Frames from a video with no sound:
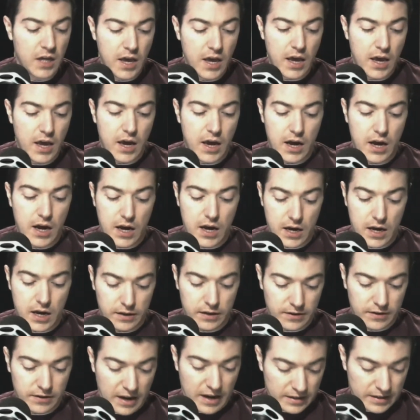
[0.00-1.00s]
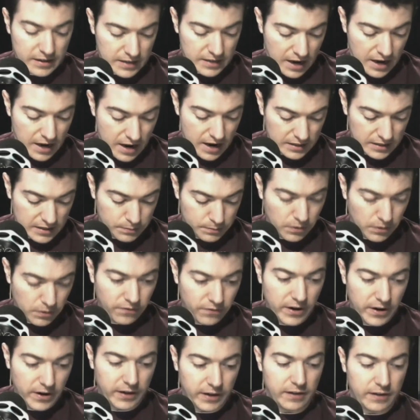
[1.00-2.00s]
that has
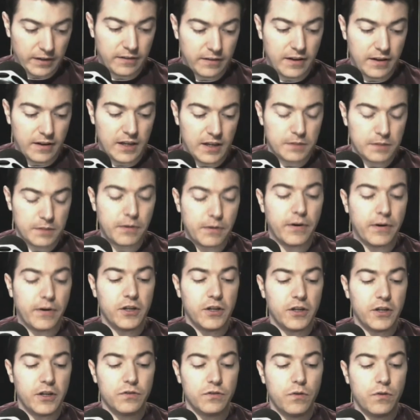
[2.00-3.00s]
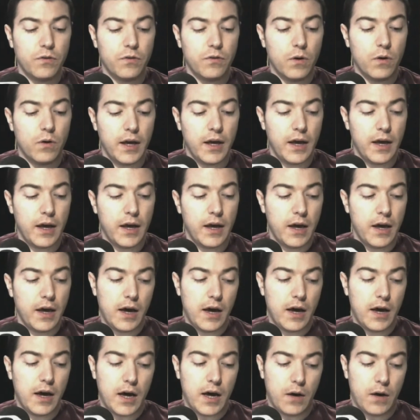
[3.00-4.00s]
provided the inspiration for
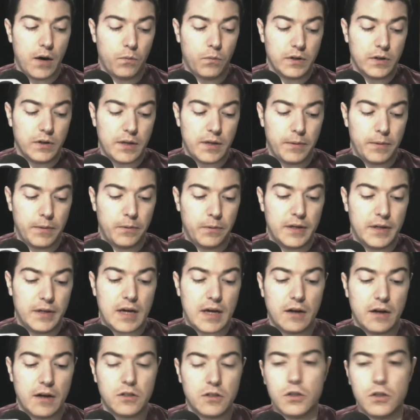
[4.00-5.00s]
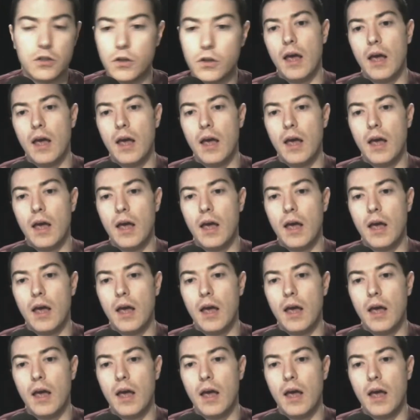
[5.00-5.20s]
what I will read out to you.